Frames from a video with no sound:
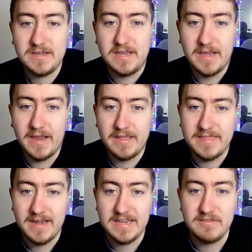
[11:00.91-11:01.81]

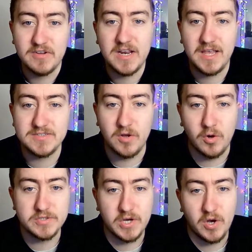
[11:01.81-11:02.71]
Then either Glasner
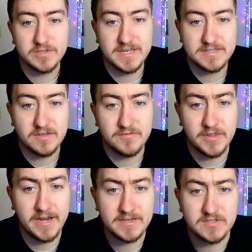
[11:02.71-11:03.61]
or Arteta for
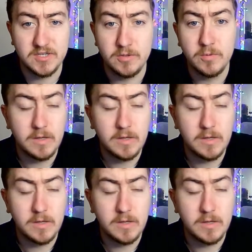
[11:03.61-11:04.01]
the next two.